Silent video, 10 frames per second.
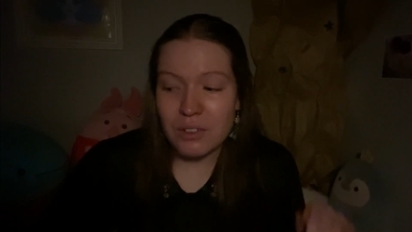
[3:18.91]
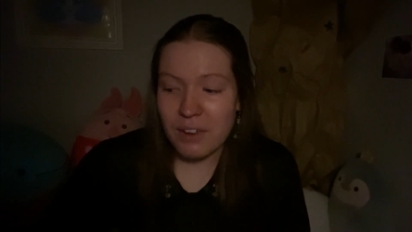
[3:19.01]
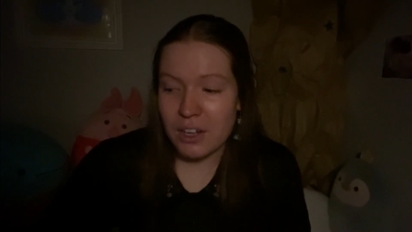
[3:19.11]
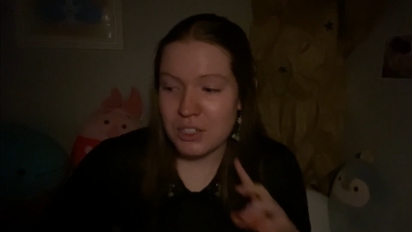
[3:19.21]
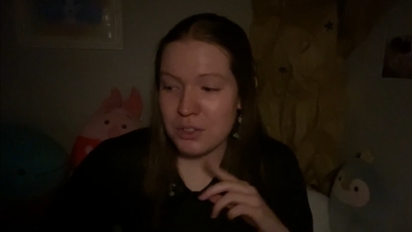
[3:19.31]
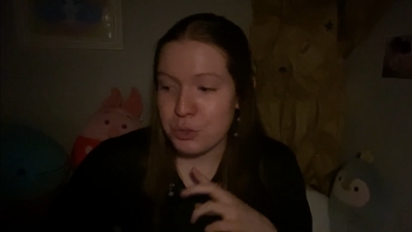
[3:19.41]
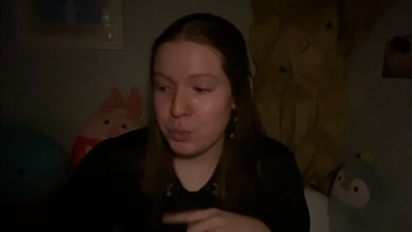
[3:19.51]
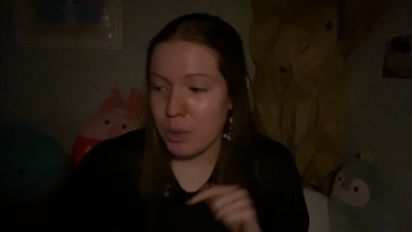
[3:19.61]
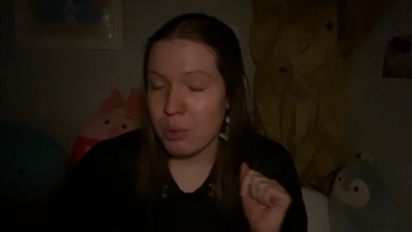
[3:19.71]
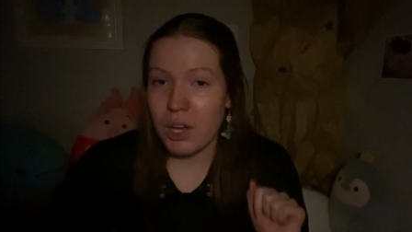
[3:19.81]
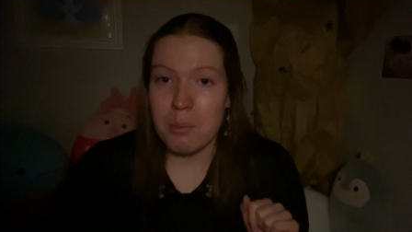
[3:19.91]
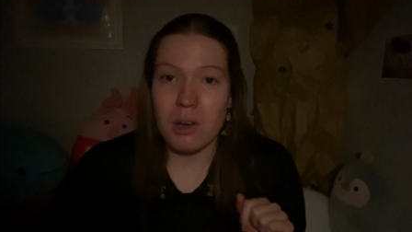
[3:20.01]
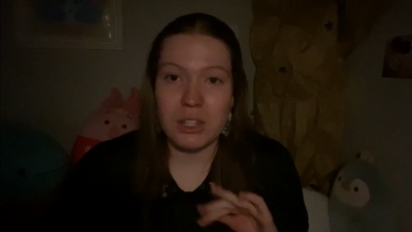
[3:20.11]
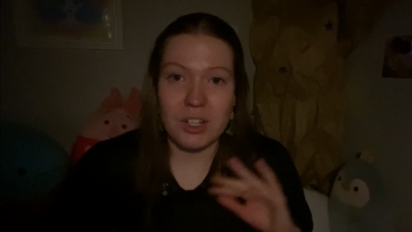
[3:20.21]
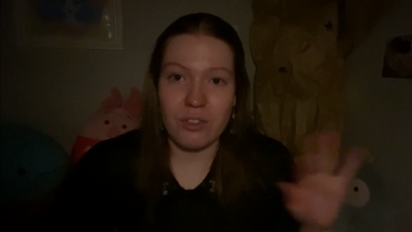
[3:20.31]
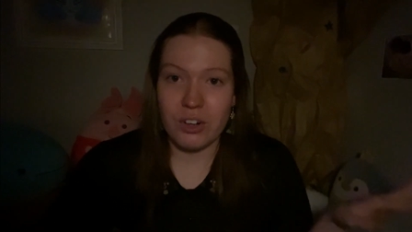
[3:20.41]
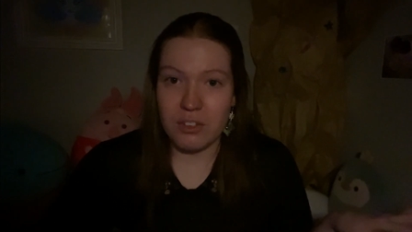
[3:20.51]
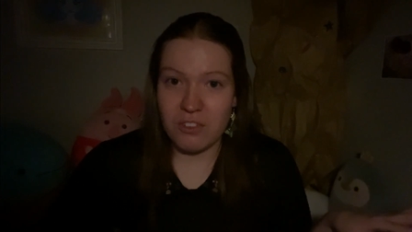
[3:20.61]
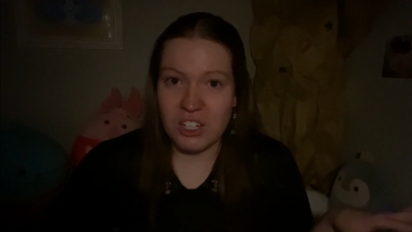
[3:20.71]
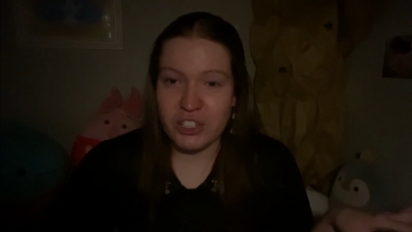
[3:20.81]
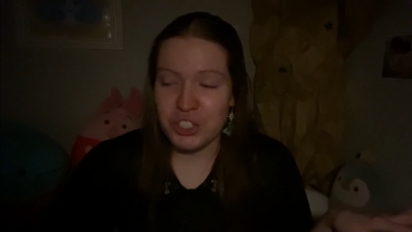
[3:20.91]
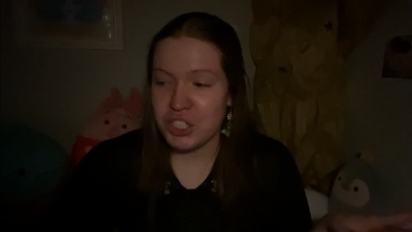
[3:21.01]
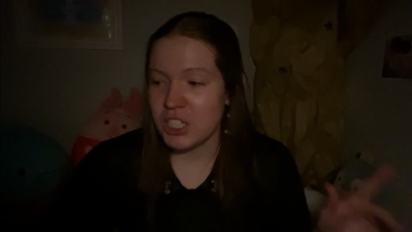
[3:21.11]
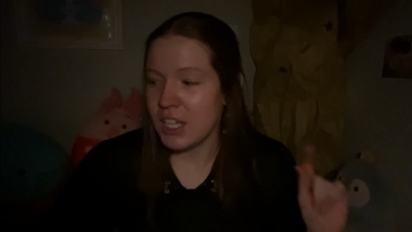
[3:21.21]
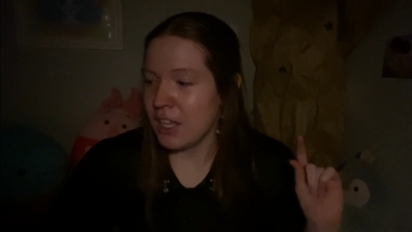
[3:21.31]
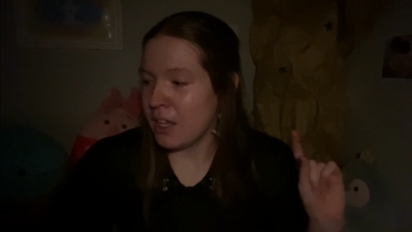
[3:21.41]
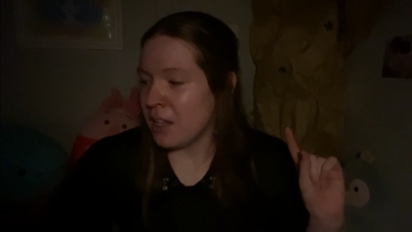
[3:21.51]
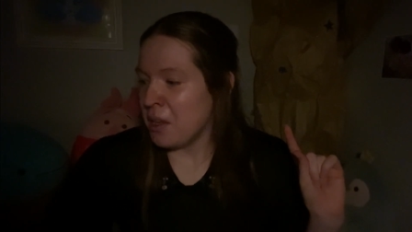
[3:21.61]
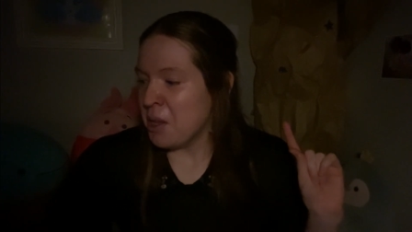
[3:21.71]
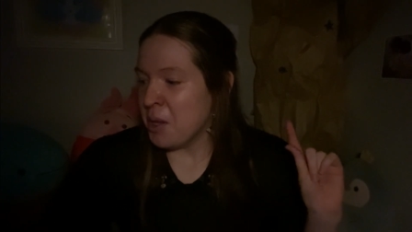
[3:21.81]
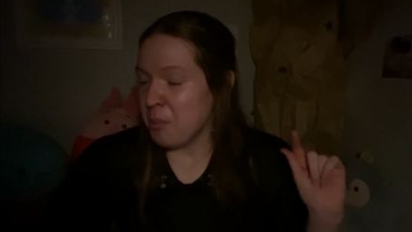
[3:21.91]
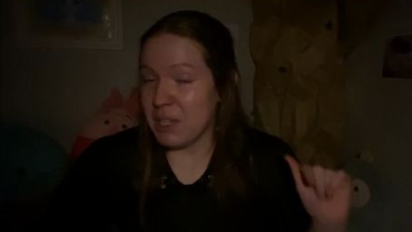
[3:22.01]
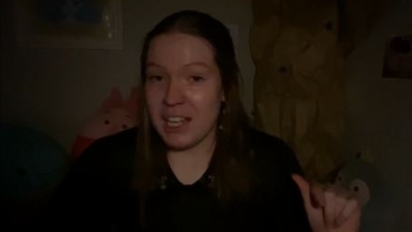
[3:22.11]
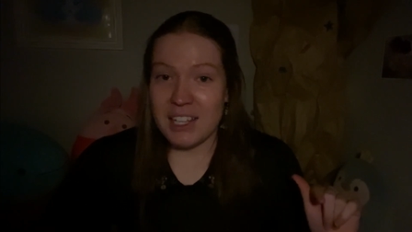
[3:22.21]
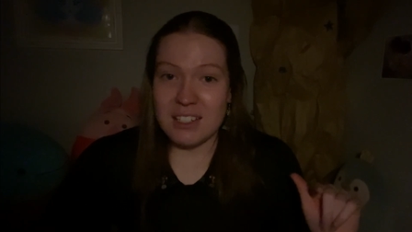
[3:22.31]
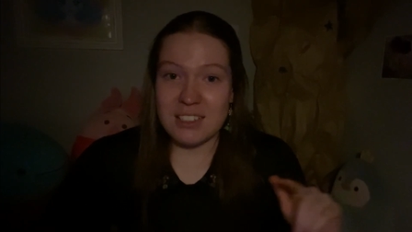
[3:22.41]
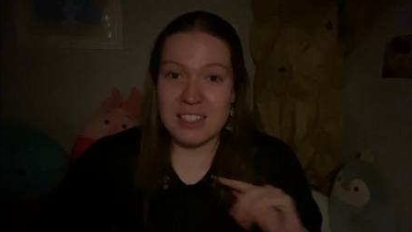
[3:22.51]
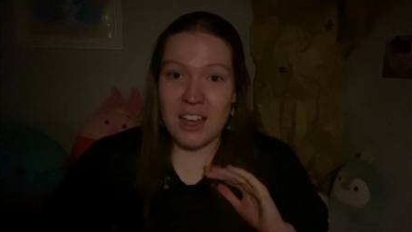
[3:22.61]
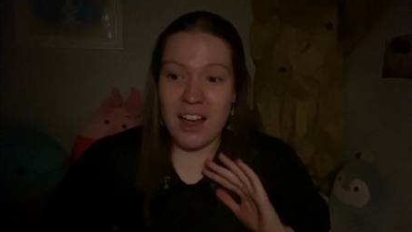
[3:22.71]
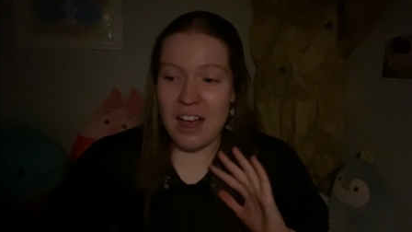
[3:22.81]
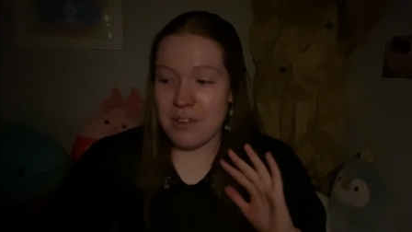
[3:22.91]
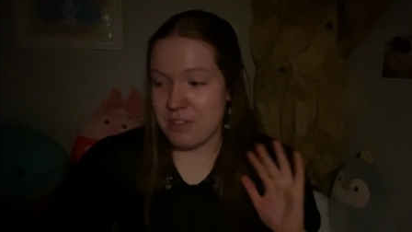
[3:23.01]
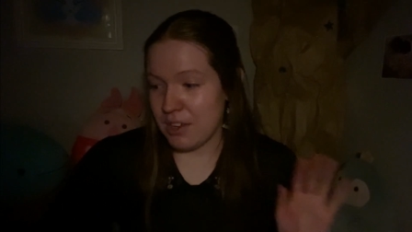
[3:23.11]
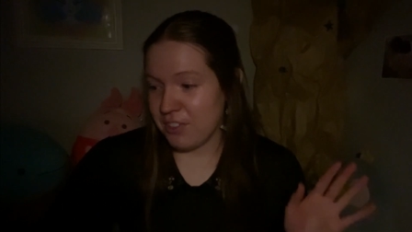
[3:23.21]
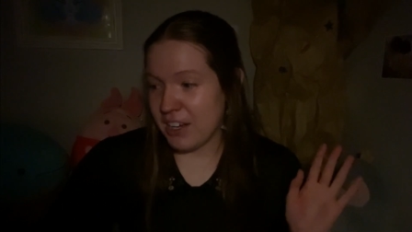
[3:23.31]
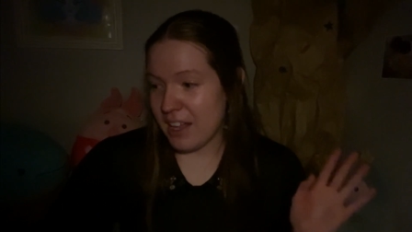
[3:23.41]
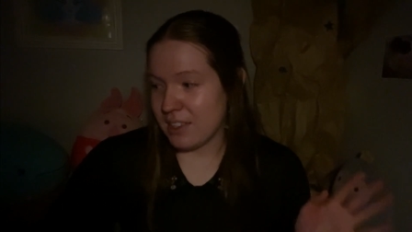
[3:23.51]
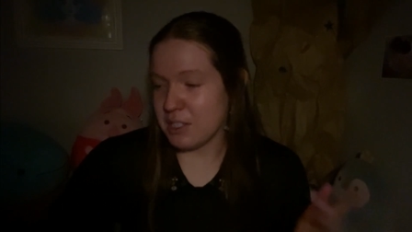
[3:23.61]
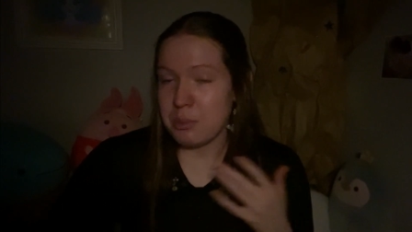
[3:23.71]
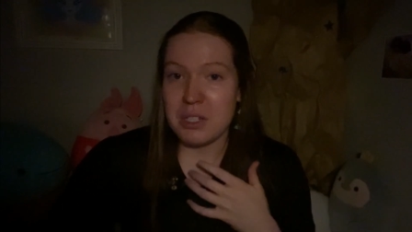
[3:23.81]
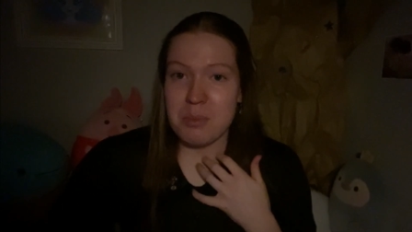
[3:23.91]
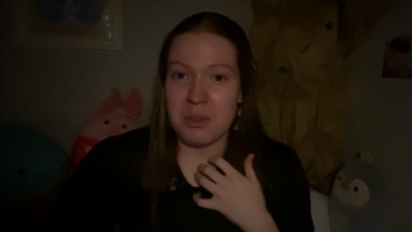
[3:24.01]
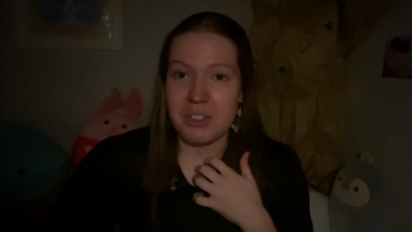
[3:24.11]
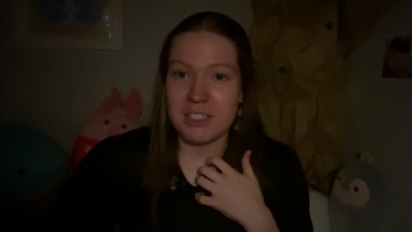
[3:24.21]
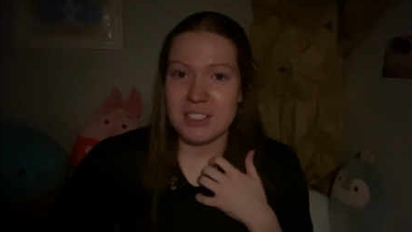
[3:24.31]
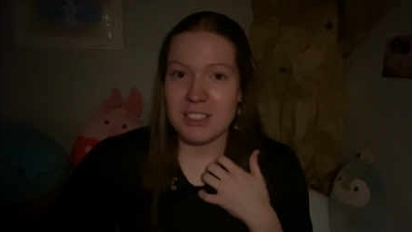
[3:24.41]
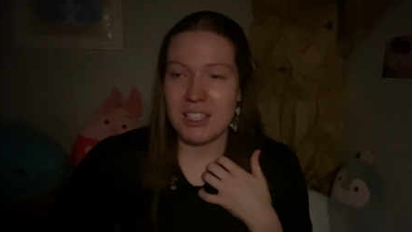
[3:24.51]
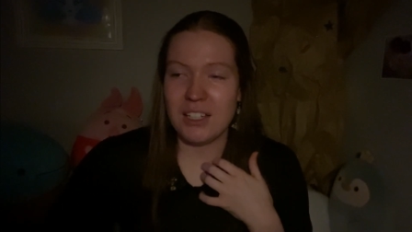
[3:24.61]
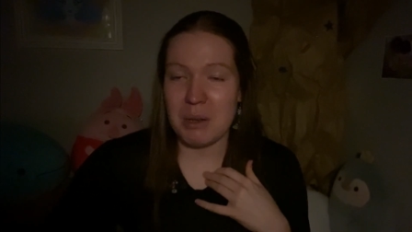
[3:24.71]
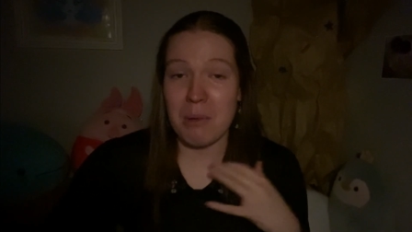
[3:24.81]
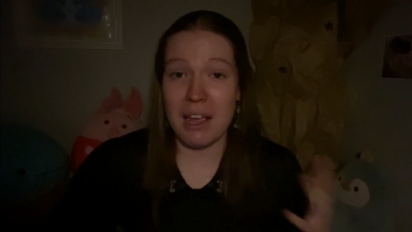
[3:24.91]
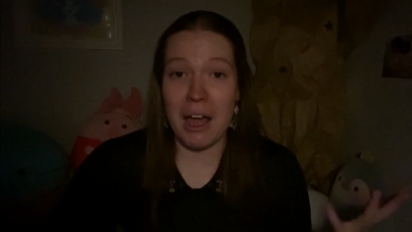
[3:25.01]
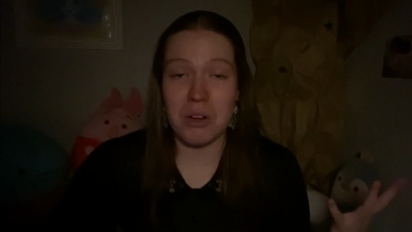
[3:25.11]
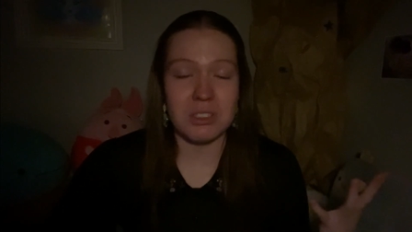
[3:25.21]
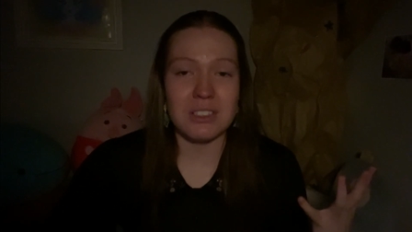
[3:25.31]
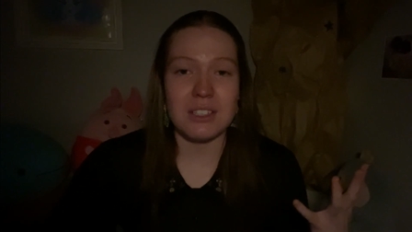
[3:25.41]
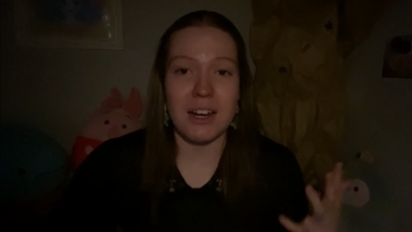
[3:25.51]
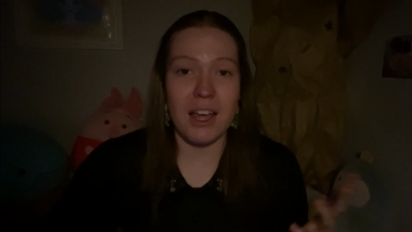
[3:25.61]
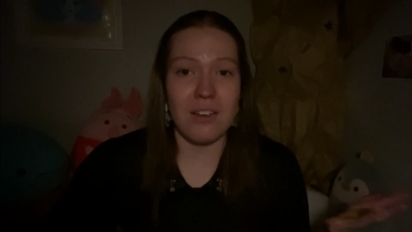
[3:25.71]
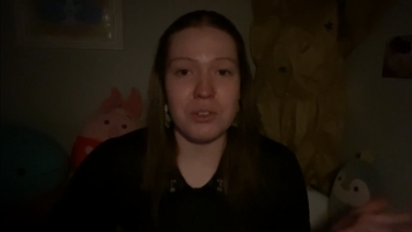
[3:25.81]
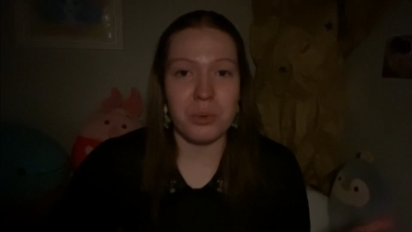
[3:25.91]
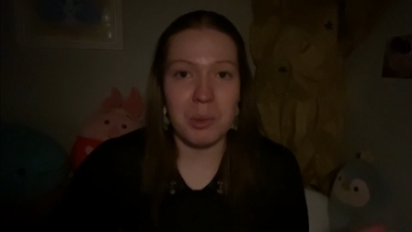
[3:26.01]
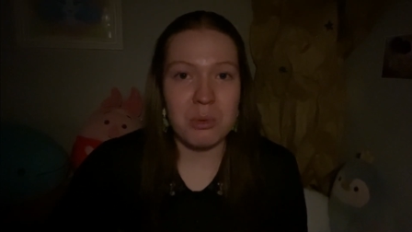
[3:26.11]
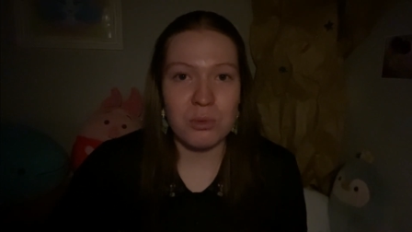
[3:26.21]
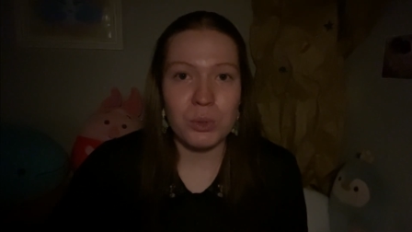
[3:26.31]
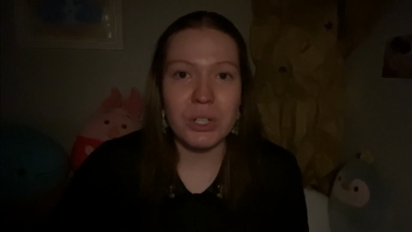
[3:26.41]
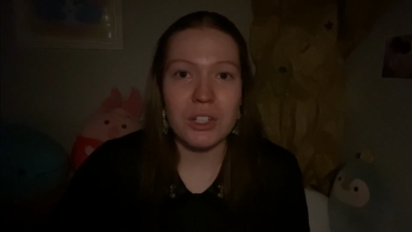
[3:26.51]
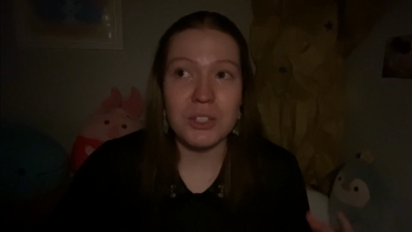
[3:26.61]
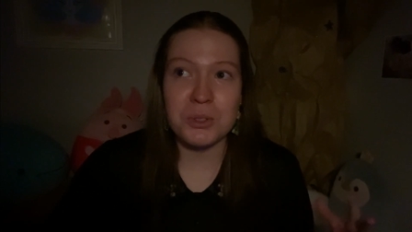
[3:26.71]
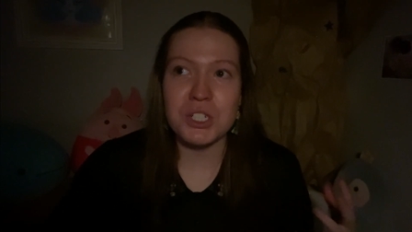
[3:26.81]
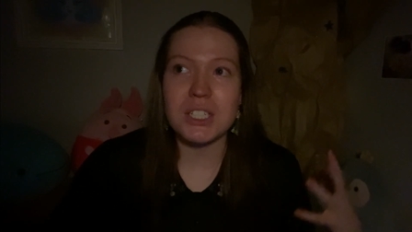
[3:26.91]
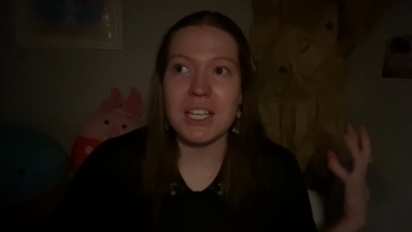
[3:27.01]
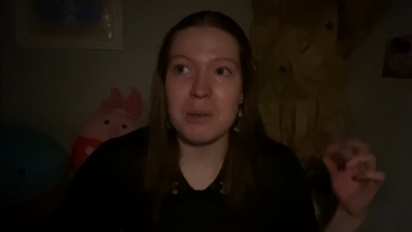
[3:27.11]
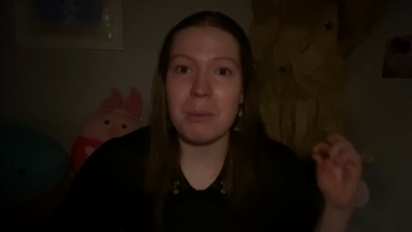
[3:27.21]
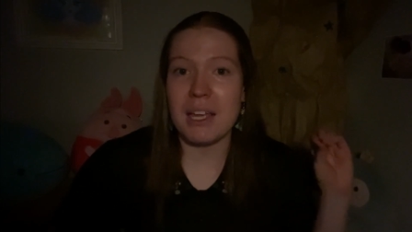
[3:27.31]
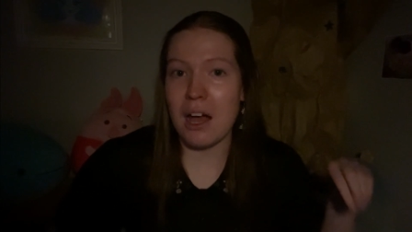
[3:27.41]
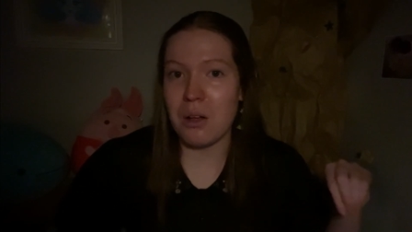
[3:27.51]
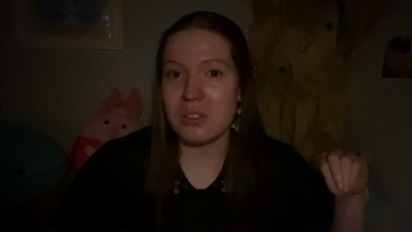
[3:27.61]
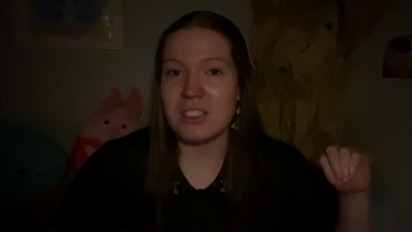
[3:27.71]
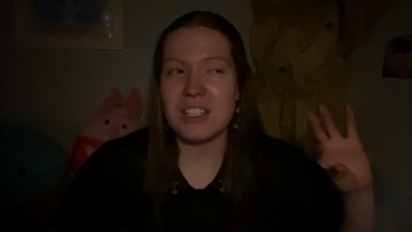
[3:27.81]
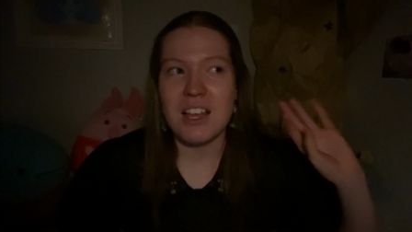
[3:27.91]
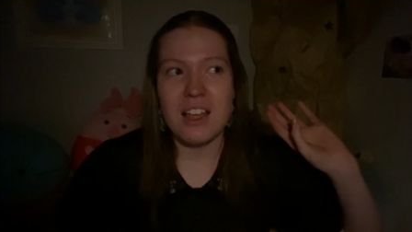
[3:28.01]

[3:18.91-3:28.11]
In fact, there's one book I bought that I've already finished, because I've never had this many books in my house that I haven't read before. Usually in my house,